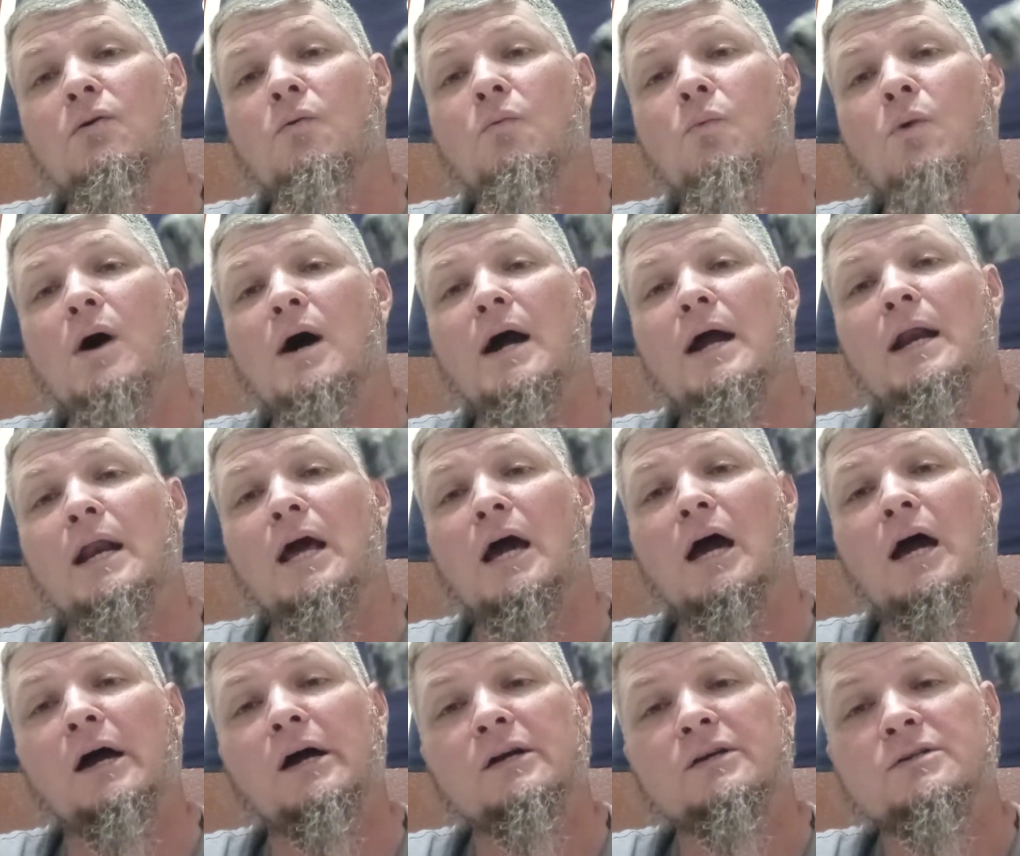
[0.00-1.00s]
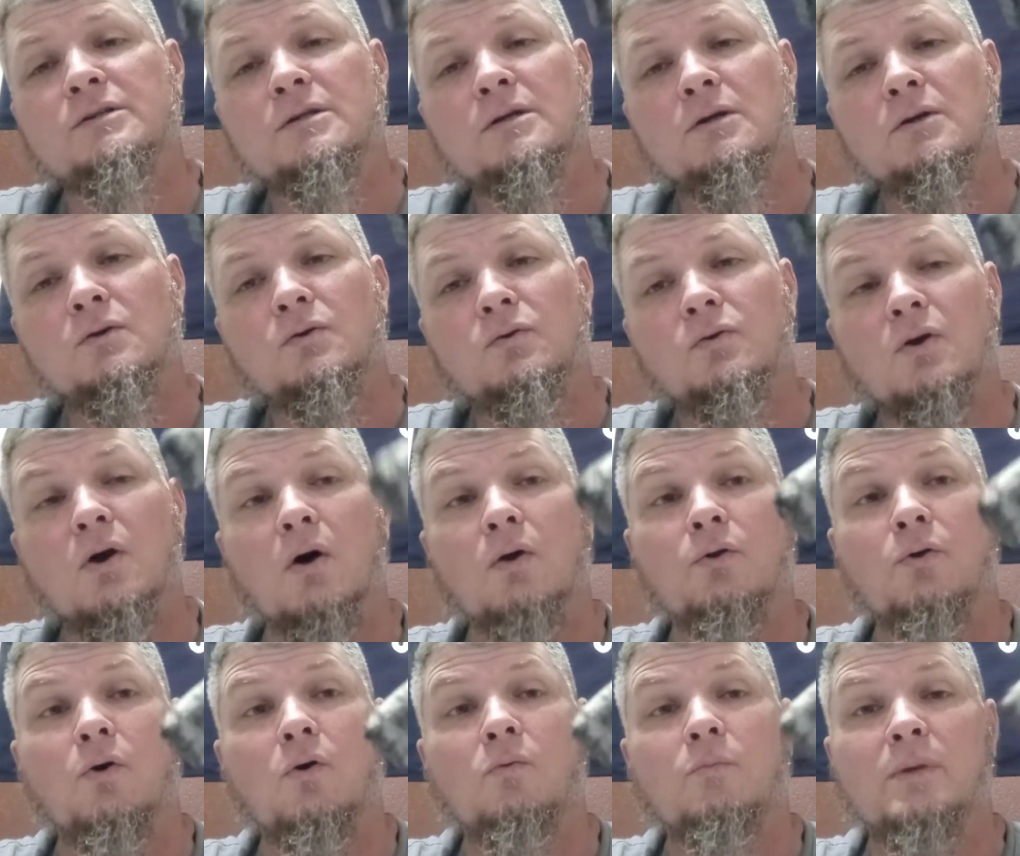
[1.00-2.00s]
white ash. Y'all
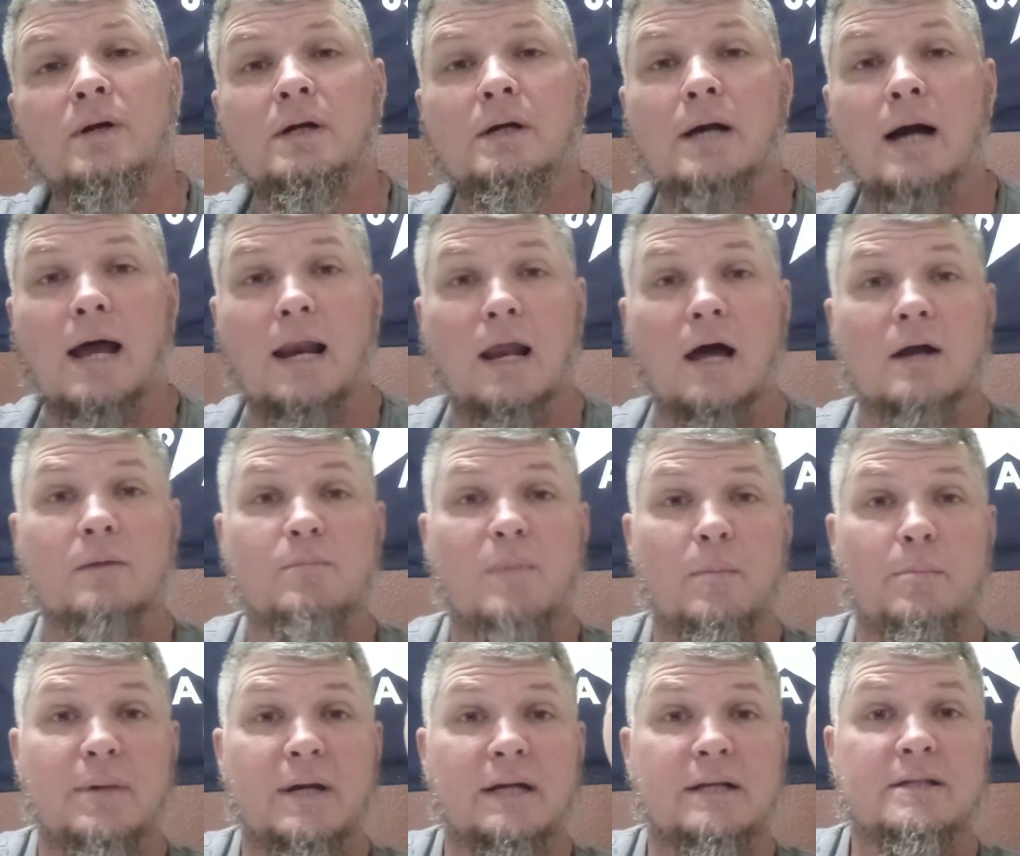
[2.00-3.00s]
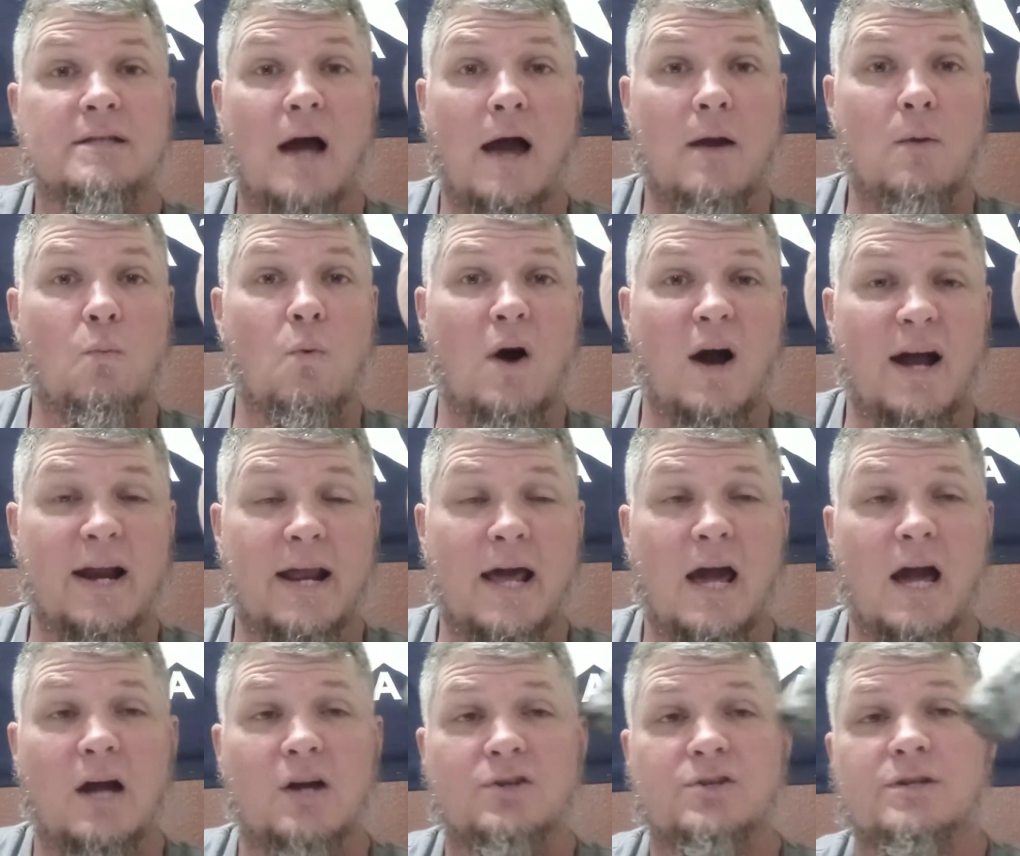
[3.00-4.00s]
know me. I like my big, tight, white
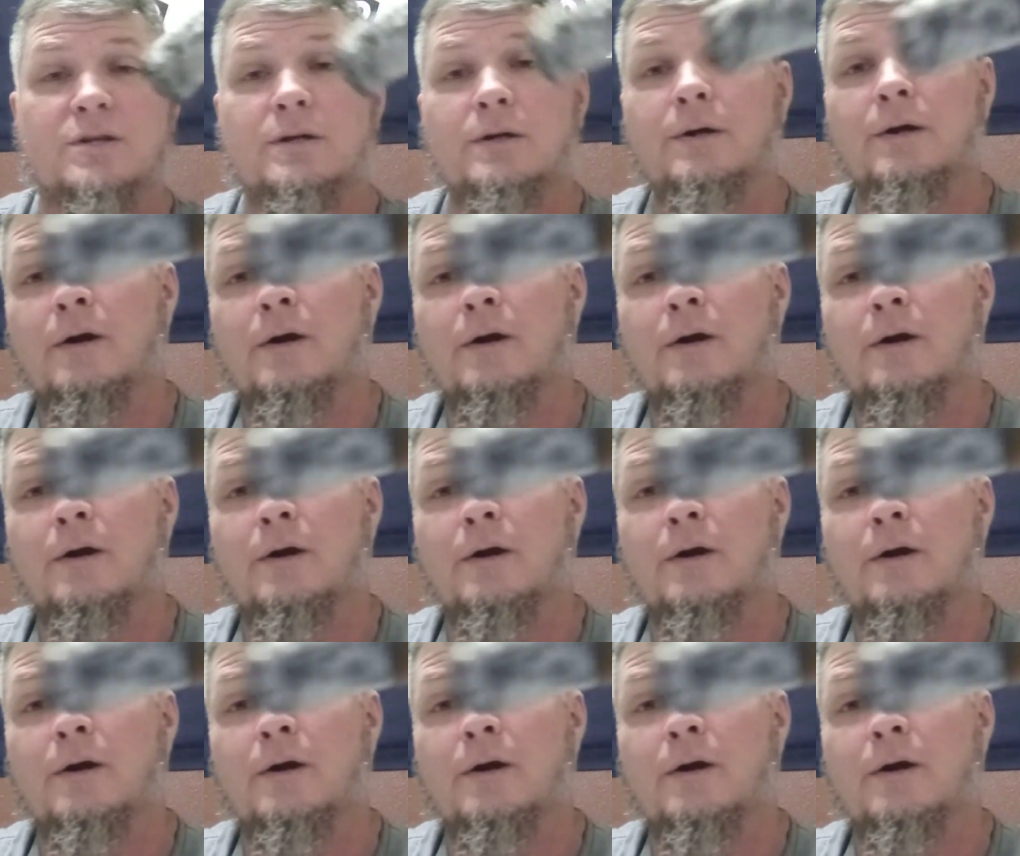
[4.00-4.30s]
ash.